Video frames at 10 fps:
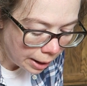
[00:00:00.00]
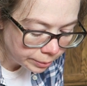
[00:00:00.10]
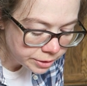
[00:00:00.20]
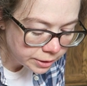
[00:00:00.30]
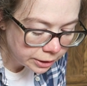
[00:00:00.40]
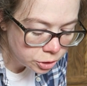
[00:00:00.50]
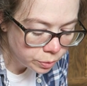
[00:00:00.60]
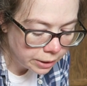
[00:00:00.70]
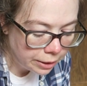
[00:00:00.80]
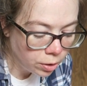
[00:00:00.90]
I'm listening
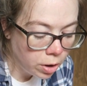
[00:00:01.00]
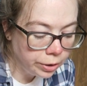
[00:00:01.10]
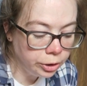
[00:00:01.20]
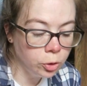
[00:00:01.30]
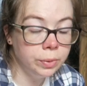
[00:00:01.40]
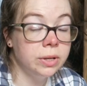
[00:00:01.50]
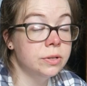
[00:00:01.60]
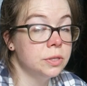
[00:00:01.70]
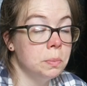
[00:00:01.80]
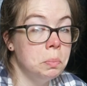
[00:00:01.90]
to it on audio
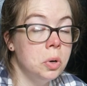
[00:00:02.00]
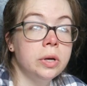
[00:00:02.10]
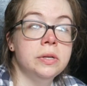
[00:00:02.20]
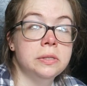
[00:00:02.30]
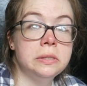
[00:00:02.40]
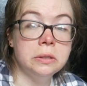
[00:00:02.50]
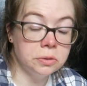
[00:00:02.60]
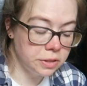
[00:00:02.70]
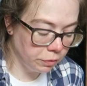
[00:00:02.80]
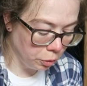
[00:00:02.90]
because the book is
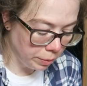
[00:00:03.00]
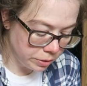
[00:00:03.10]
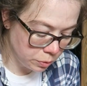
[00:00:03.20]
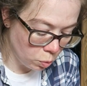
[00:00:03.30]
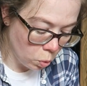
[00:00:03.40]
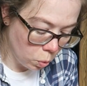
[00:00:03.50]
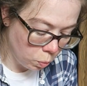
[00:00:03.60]
still several months